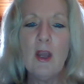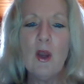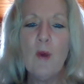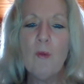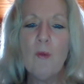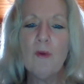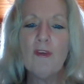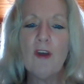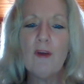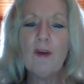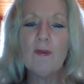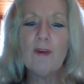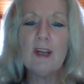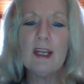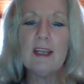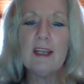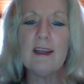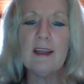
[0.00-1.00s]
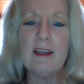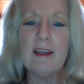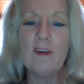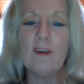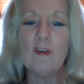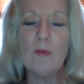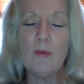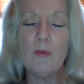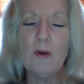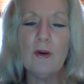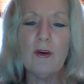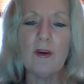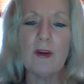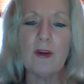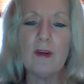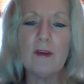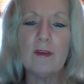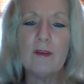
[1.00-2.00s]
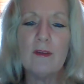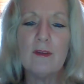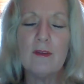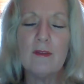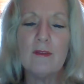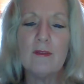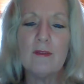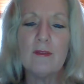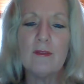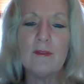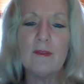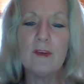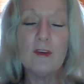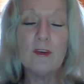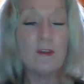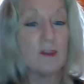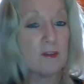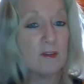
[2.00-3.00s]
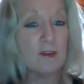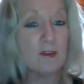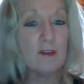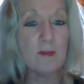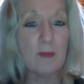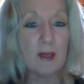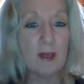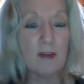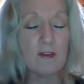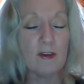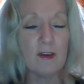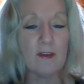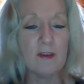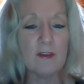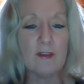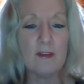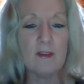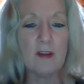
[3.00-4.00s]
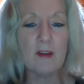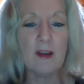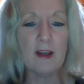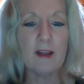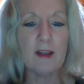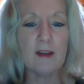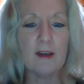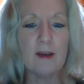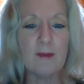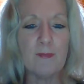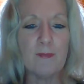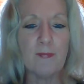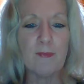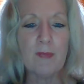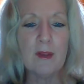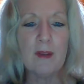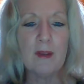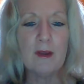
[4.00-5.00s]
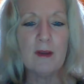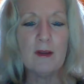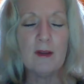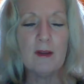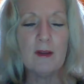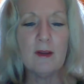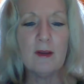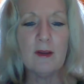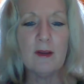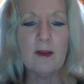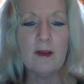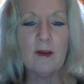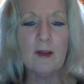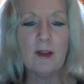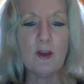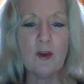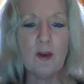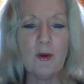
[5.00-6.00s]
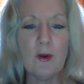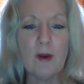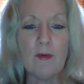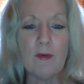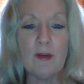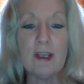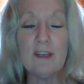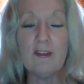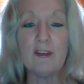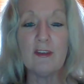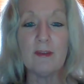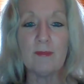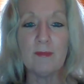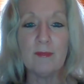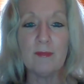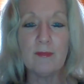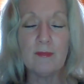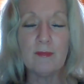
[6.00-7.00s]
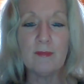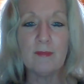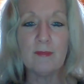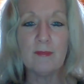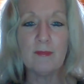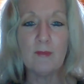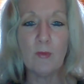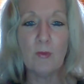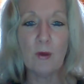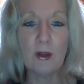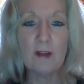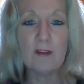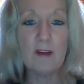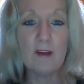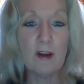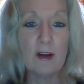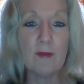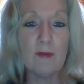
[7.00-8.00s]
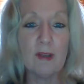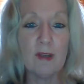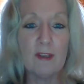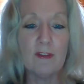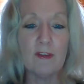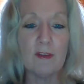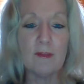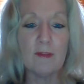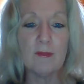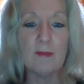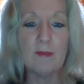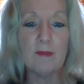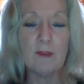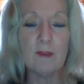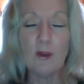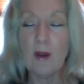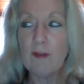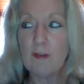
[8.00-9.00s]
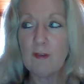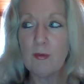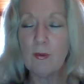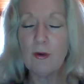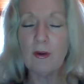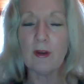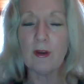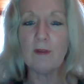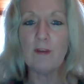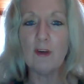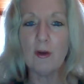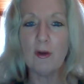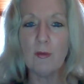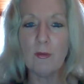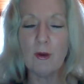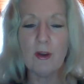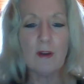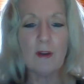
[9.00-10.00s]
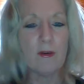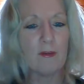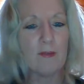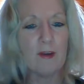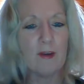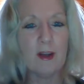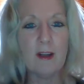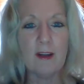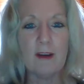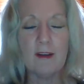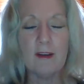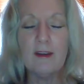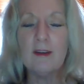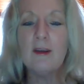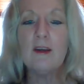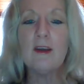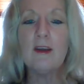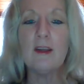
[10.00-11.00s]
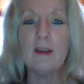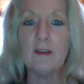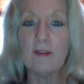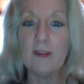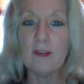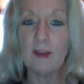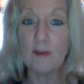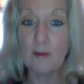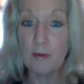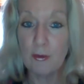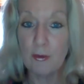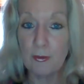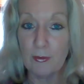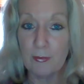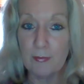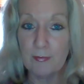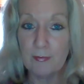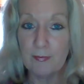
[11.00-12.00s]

Was I really needing to work? because this is a mantra. This is like, um, you know, a religion. Work is like a religion. You have to work. If you don't work, you're a failure. Is that true?